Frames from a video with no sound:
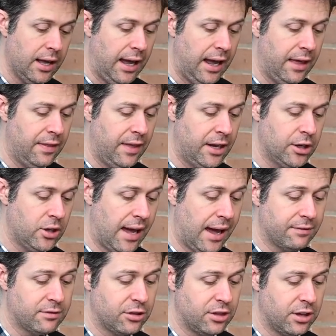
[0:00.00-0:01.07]
And then you
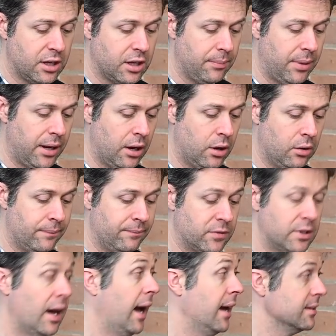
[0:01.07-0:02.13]
have to think about
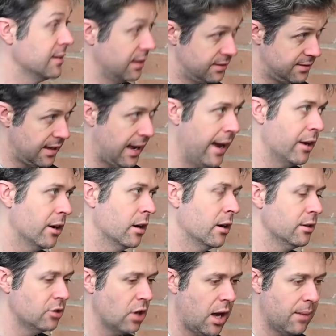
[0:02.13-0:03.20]
guys like Seider
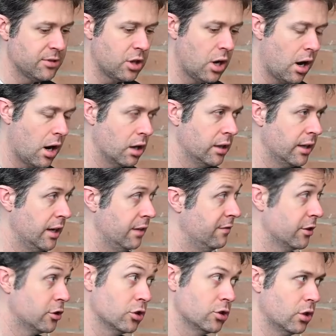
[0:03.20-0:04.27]
and Thomas Harley and
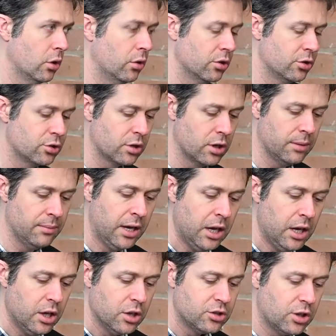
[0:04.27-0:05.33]
Victor Soderstrom.
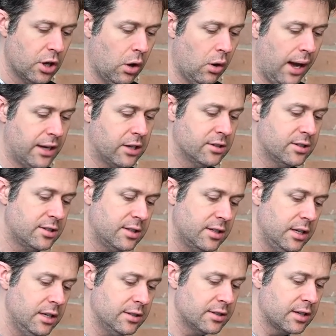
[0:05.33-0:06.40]
So I could
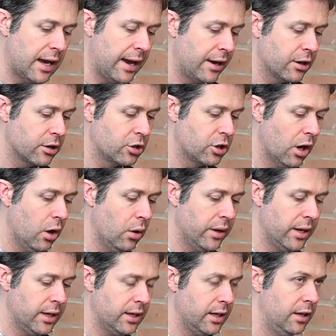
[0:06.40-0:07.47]
see Seider
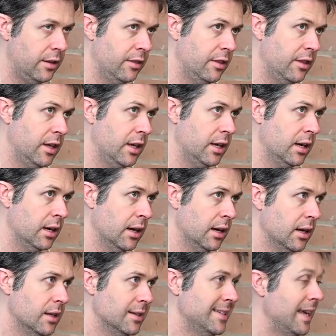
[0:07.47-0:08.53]
going in the
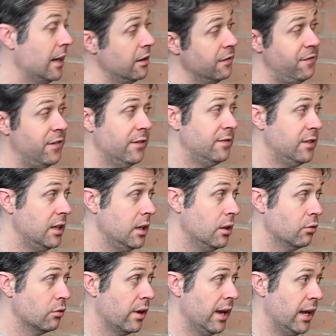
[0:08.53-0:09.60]
10 to
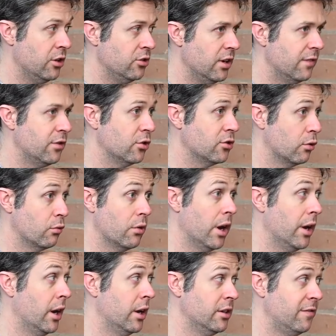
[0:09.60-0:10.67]
15 range yeah. if there's a
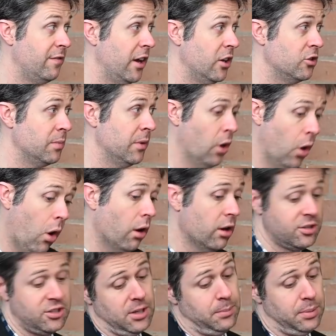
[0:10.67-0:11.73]
run on defenseman, or
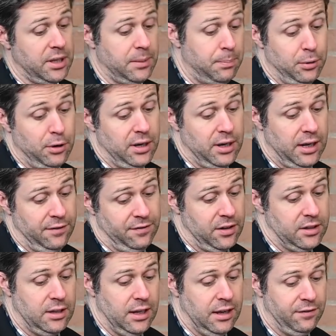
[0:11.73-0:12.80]
simply put, if
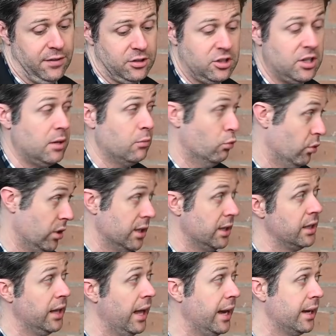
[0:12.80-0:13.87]
a, if a team
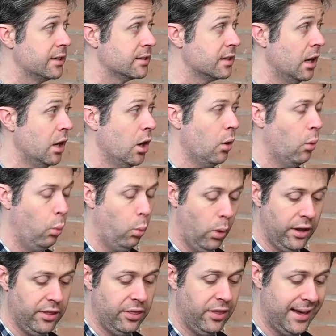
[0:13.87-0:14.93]
really likes
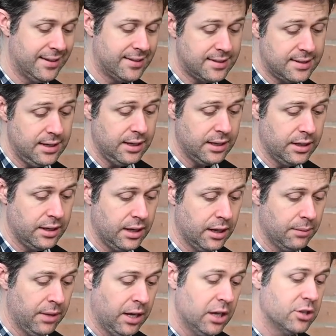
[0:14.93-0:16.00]
what they see in
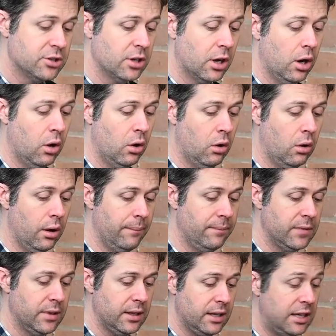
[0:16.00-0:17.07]
him. So
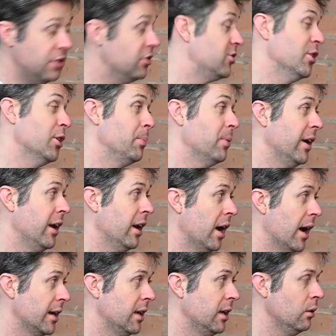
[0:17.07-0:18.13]
he's still playing
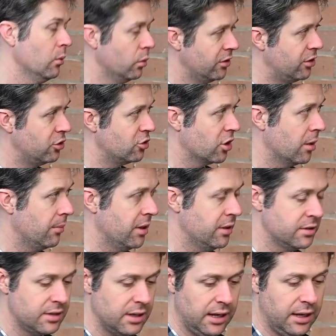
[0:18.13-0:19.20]
hockey with the
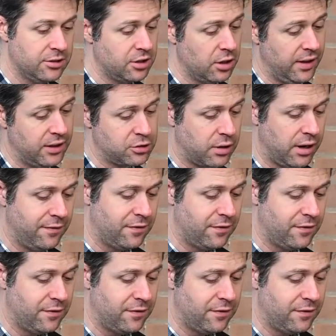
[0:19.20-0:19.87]
Germans, so that's great